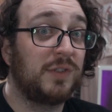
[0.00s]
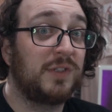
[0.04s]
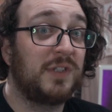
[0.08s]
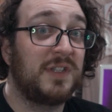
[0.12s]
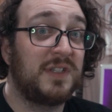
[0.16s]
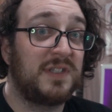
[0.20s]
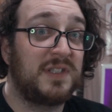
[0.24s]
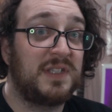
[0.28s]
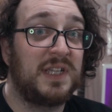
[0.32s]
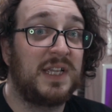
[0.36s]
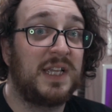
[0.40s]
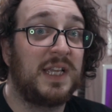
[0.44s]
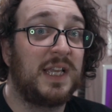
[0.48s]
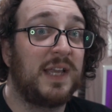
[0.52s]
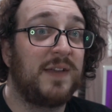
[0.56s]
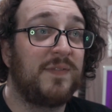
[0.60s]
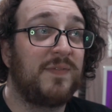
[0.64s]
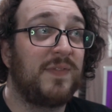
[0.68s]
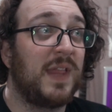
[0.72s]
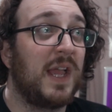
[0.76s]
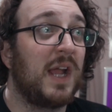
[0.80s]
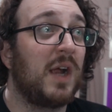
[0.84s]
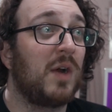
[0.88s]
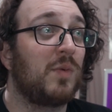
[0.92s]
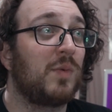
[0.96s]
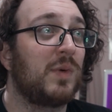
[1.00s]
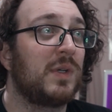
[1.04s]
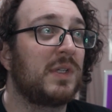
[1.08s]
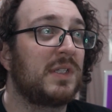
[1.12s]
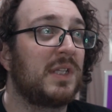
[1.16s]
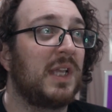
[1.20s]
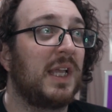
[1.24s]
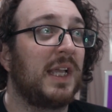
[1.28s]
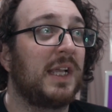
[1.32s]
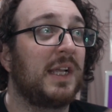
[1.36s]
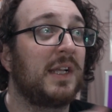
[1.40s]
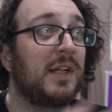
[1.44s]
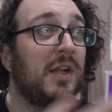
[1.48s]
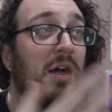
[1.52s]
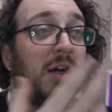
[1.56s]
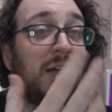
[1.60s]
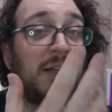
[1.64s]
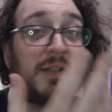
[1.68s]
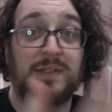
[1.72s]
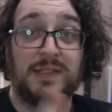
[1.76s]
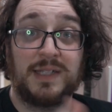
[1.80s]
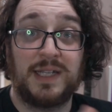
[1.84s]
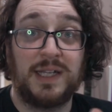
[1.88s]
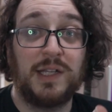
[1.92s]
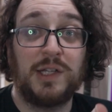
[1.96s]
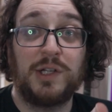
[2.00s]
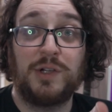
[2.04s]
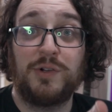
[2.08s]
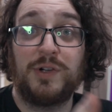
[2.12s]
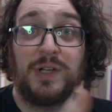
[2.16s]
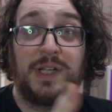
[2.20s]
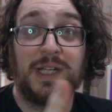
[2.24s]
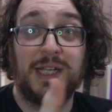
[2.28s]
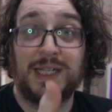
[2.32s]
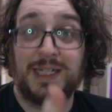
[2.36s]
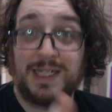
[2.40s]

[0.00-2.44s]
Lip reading: to see if there was like an auxiliary